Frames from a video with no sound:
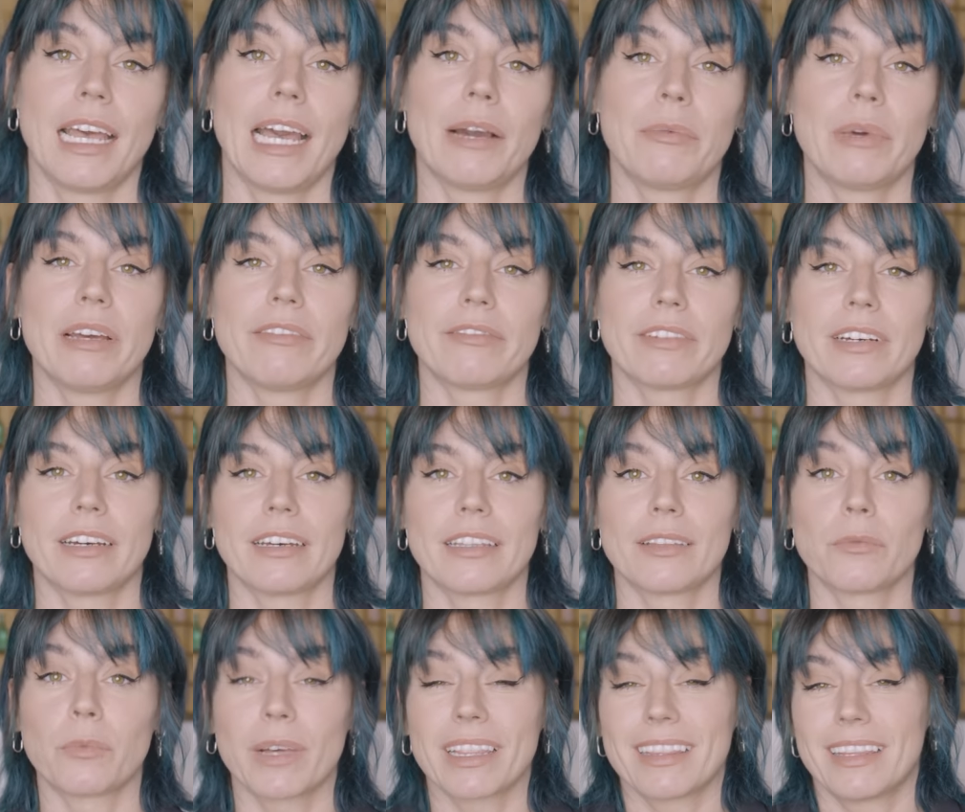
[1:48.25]

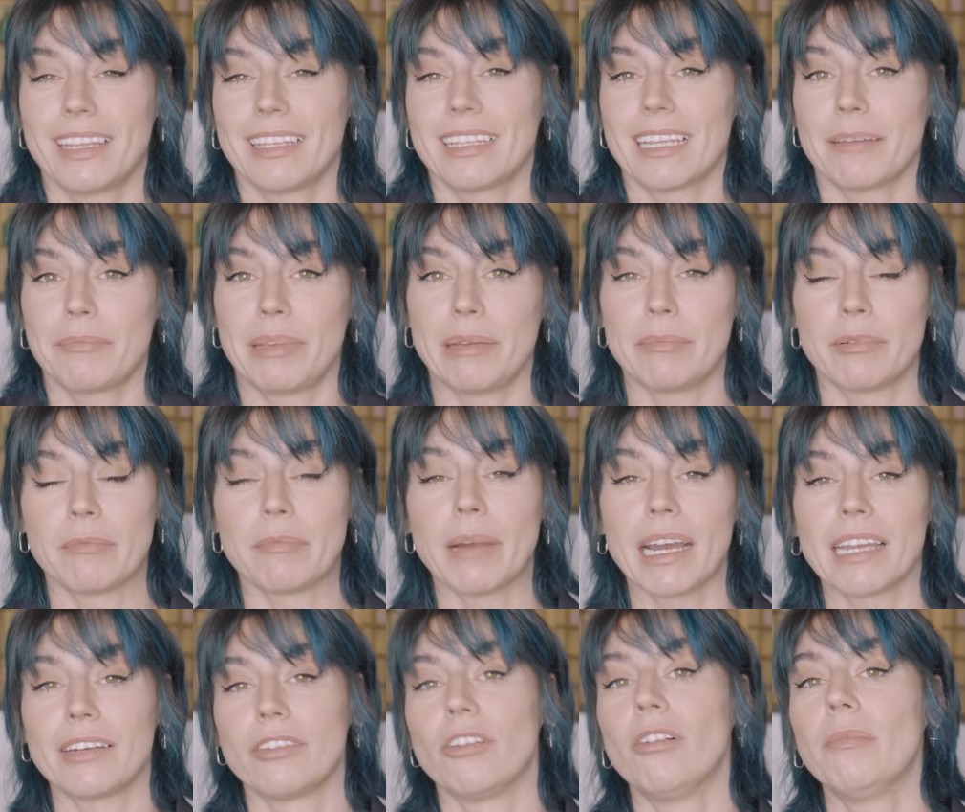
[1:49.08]
However, one thing that people
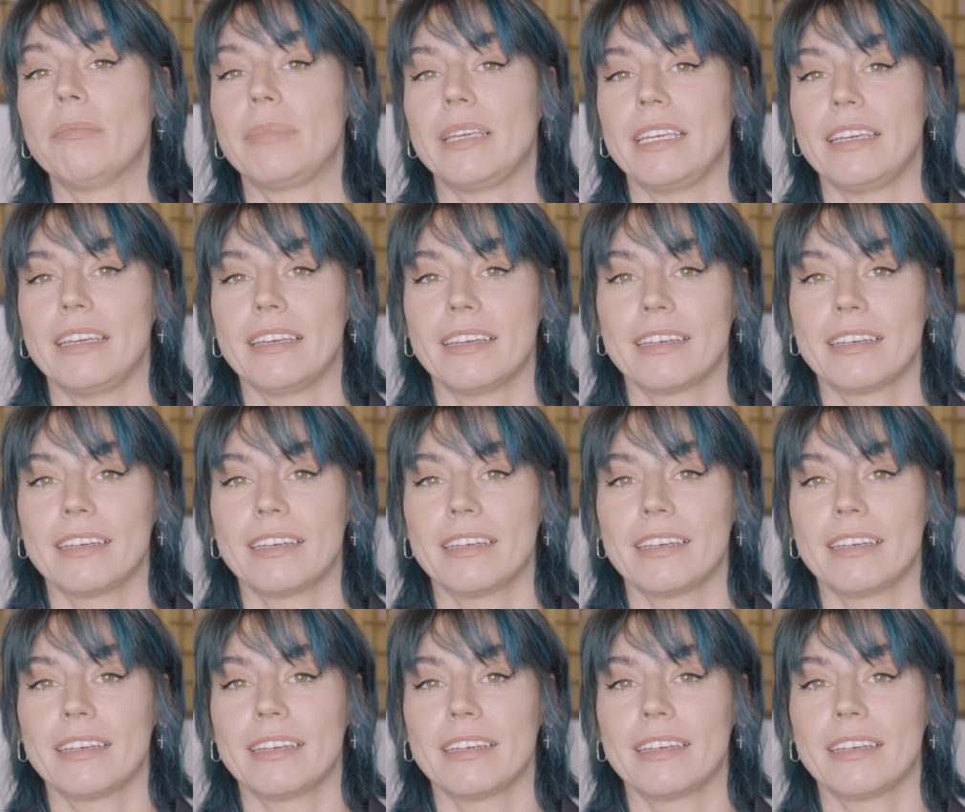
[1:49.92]
might not be